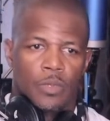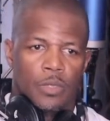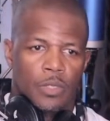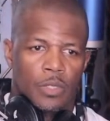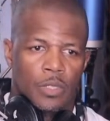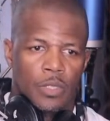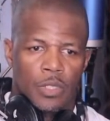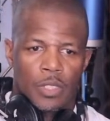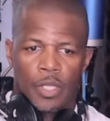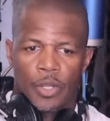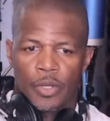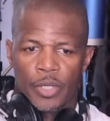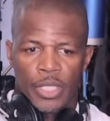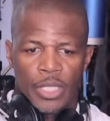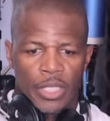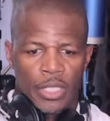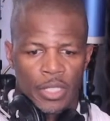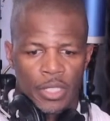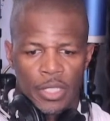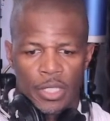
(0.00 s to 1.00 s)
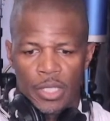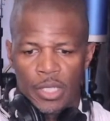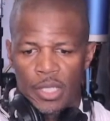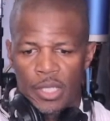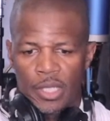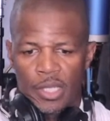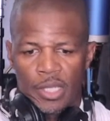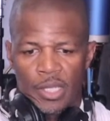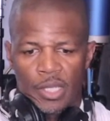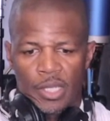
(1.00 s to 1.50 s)
learning
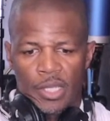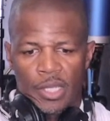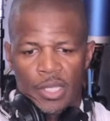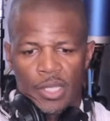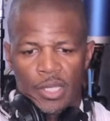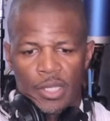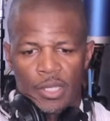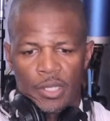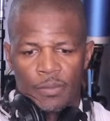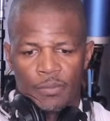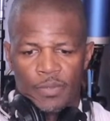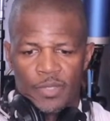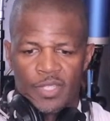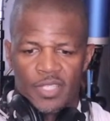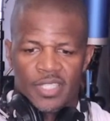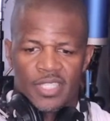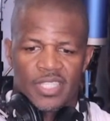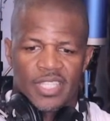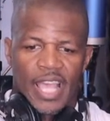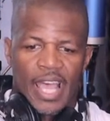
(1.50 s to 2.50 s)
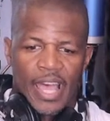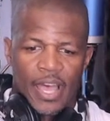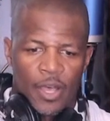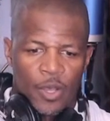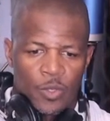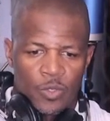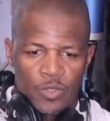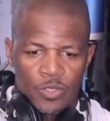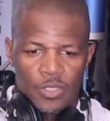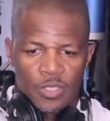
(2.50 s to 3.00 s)
um, the
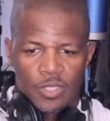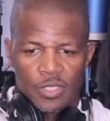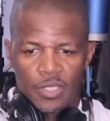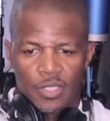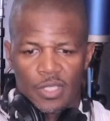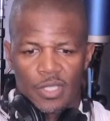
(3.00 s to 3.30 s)
sounds,